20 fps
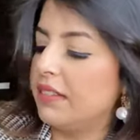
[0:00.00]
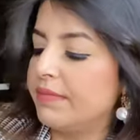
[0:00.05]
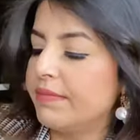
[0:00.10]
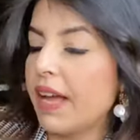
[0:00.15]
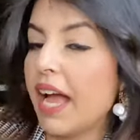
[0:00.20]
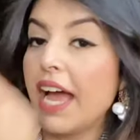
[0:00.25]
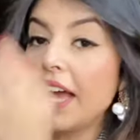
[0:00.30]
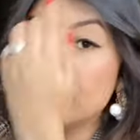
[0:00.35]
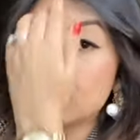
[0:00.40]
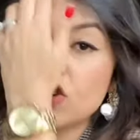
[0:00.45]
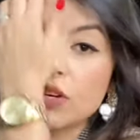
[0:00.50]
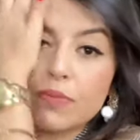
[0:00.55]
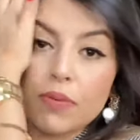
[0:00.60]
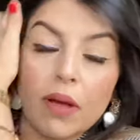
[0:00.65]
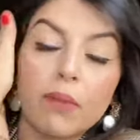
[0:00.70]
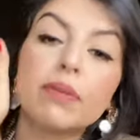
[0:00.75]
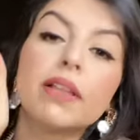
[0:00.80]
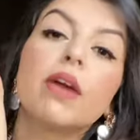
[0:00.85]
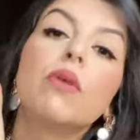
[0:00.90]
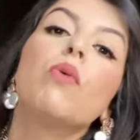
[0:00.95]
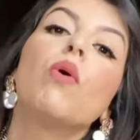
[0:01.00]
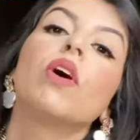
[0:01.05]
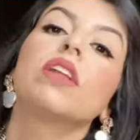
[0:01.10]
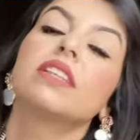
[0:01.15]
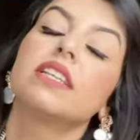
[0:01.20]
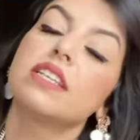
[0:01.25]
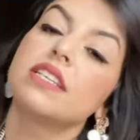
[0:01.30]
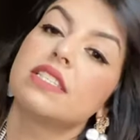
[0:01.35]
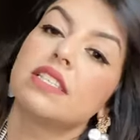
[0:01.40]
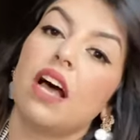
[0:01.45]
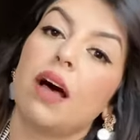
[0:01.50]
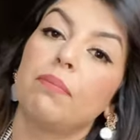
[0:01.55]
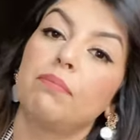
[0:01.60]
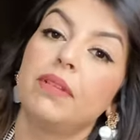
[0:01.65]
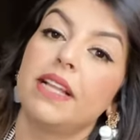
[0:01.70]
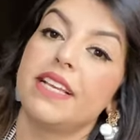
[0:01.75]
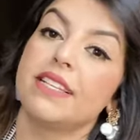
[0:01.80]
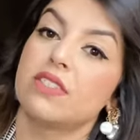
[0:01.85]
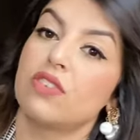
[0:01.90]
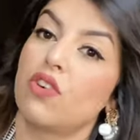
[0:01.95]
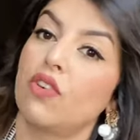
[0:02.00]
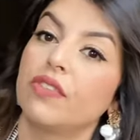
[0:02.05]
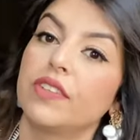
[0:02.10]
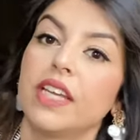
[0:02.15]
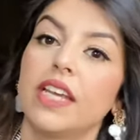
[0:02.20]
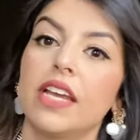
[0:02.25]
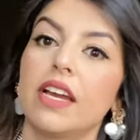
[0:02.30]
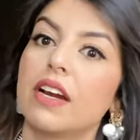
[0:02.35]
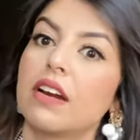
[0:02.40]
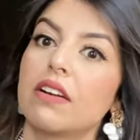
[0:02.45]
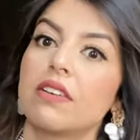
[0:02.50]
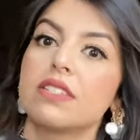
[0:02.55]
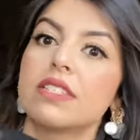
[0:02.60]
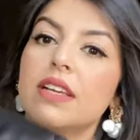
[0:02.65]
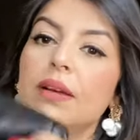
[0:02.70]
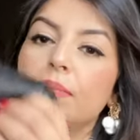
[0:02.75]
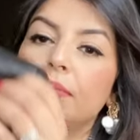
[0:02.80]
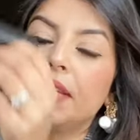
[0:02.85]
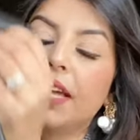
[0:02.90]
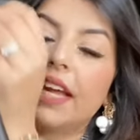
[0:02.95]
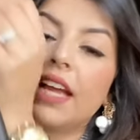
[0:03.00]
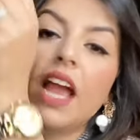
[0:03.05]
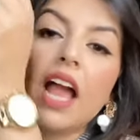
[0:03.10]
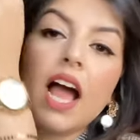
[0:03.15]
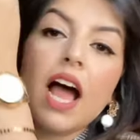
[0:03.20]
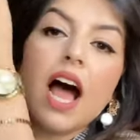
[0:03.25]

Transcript: I should probably award this a blazer of the year or something.